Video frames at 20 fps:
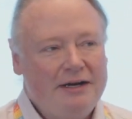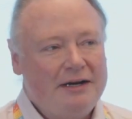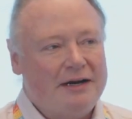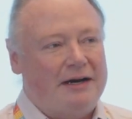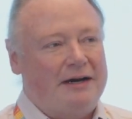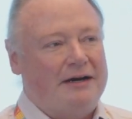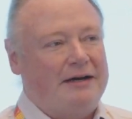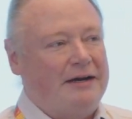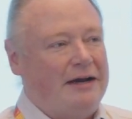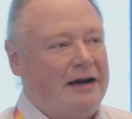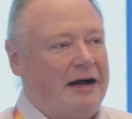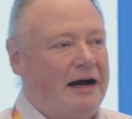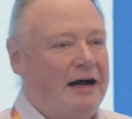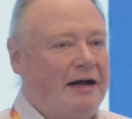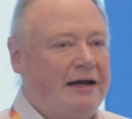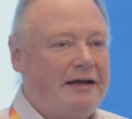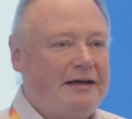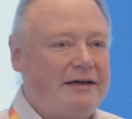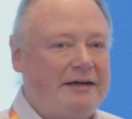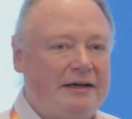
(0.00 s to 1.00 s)

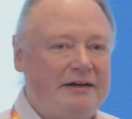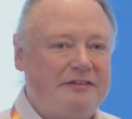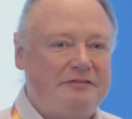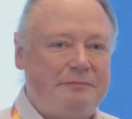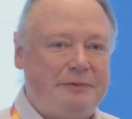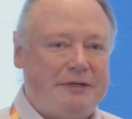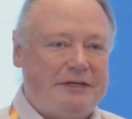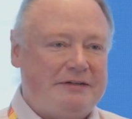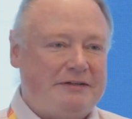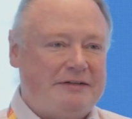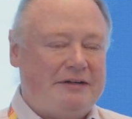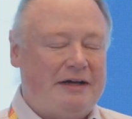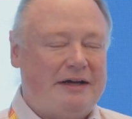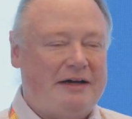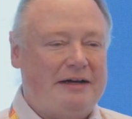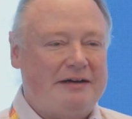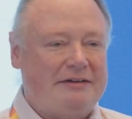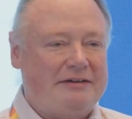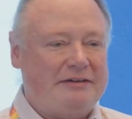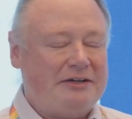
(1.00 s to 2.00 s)
I have
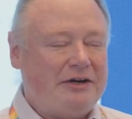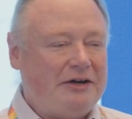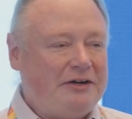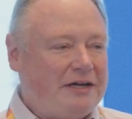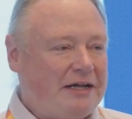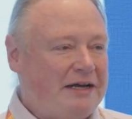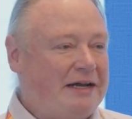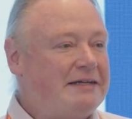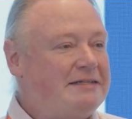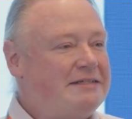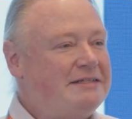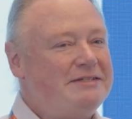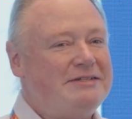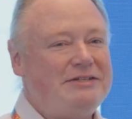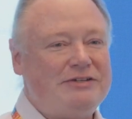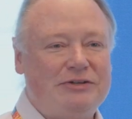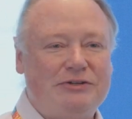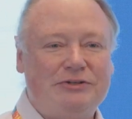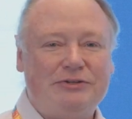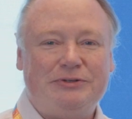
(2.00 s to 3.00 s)
been connected
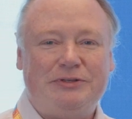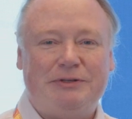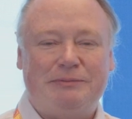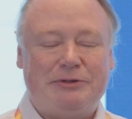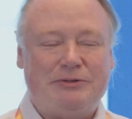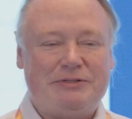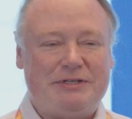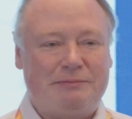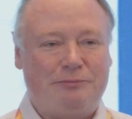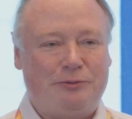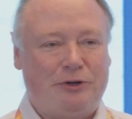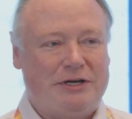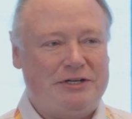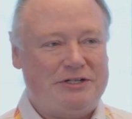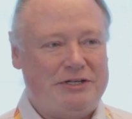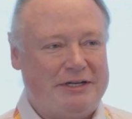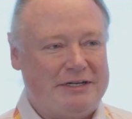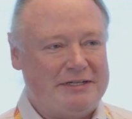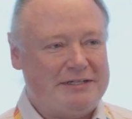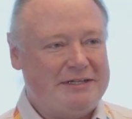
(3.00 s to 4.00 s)
to the MOSIP
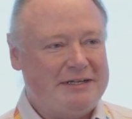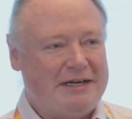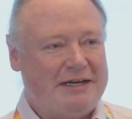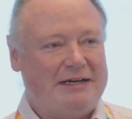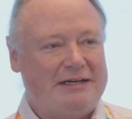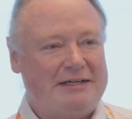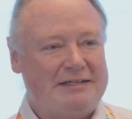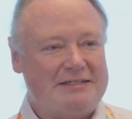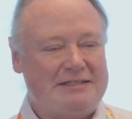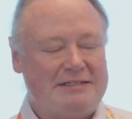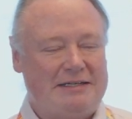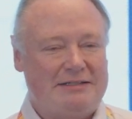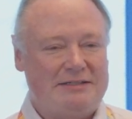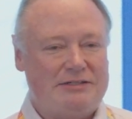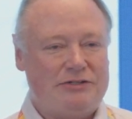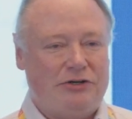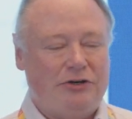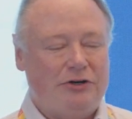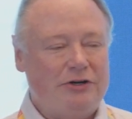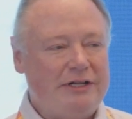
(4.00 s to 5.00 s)
project
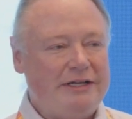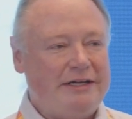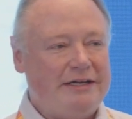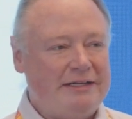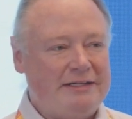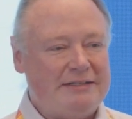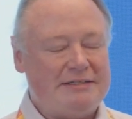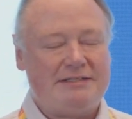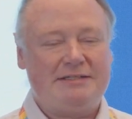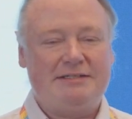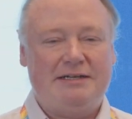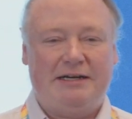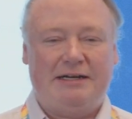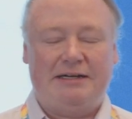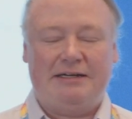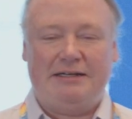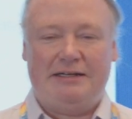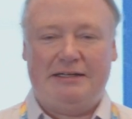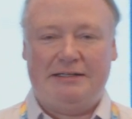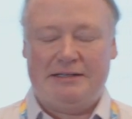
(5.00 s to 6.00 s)
since early in its
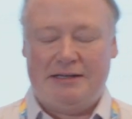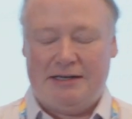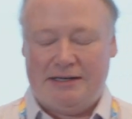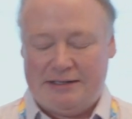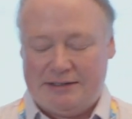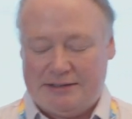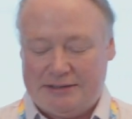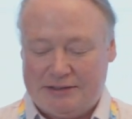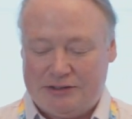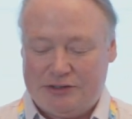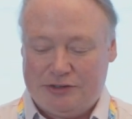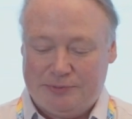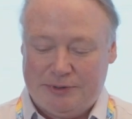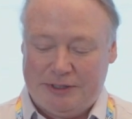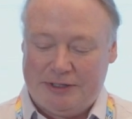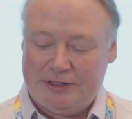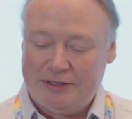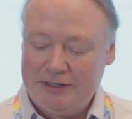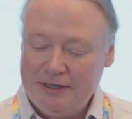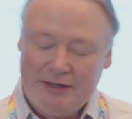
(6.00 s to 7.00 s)

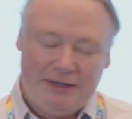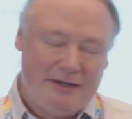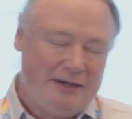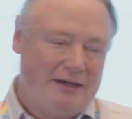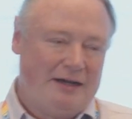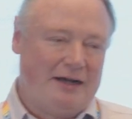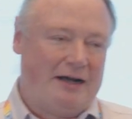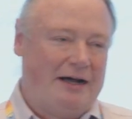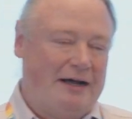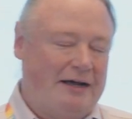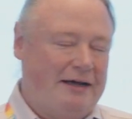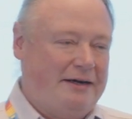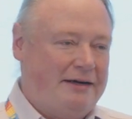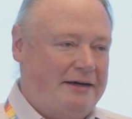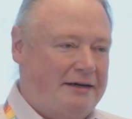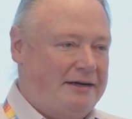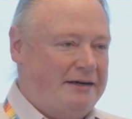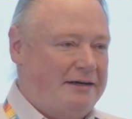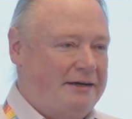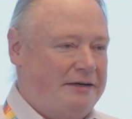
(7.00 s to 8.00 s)
career.
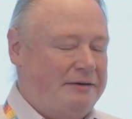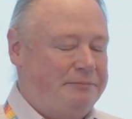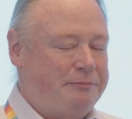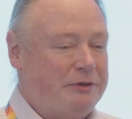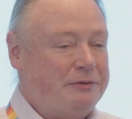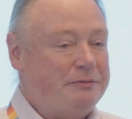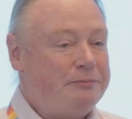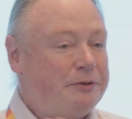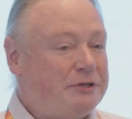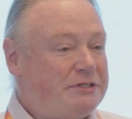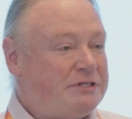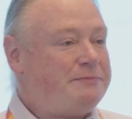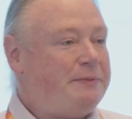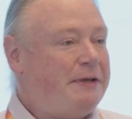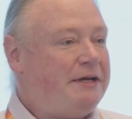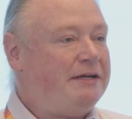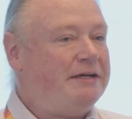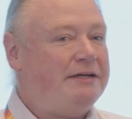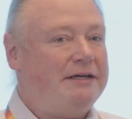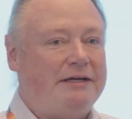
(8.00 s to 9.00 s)
I
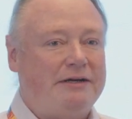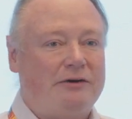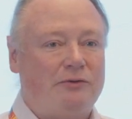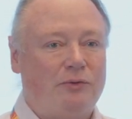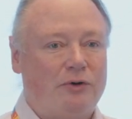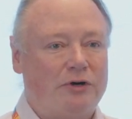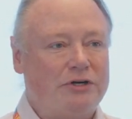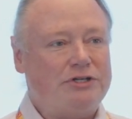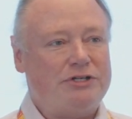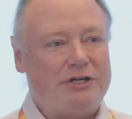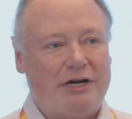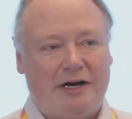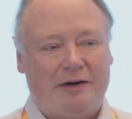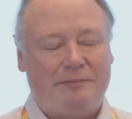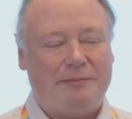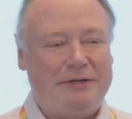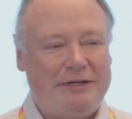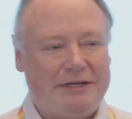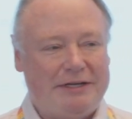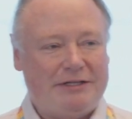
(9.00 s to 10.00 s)
participated in a
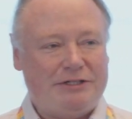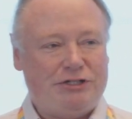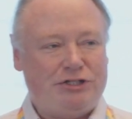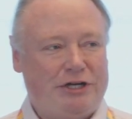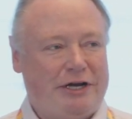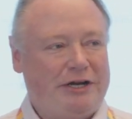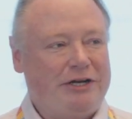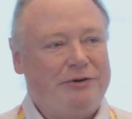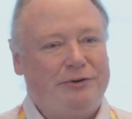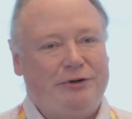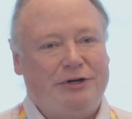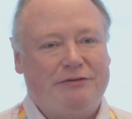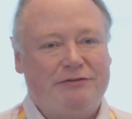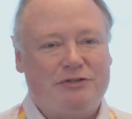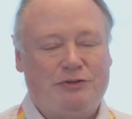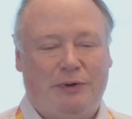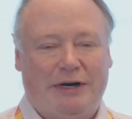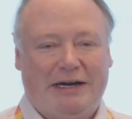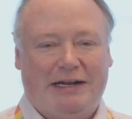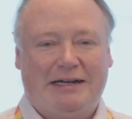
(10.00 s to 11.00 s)
workshop in January of
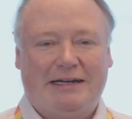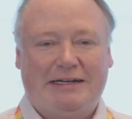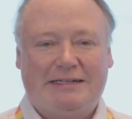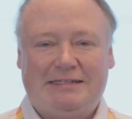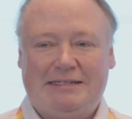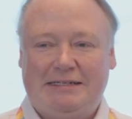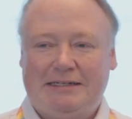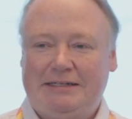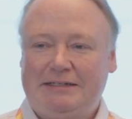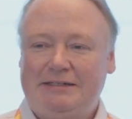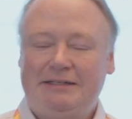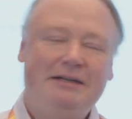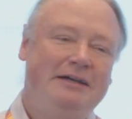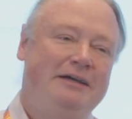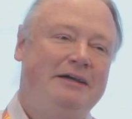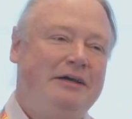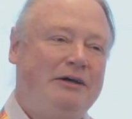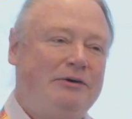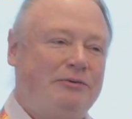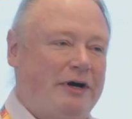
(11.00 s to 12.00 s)
2019
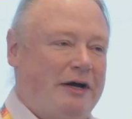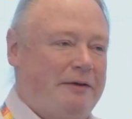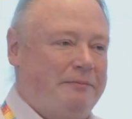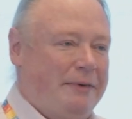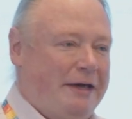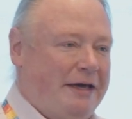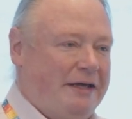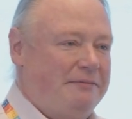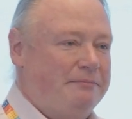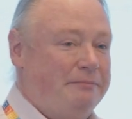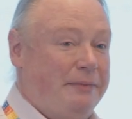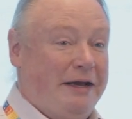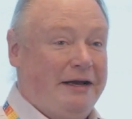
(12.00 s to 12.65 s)
where I met